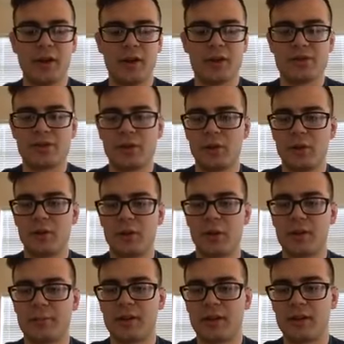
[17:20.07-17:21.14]
So
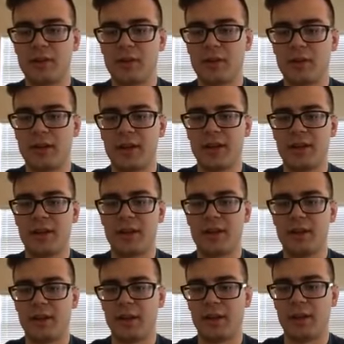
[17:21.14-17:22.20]
I'm going to go
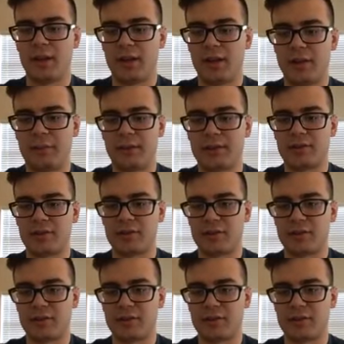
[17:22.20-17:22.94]
ahead and make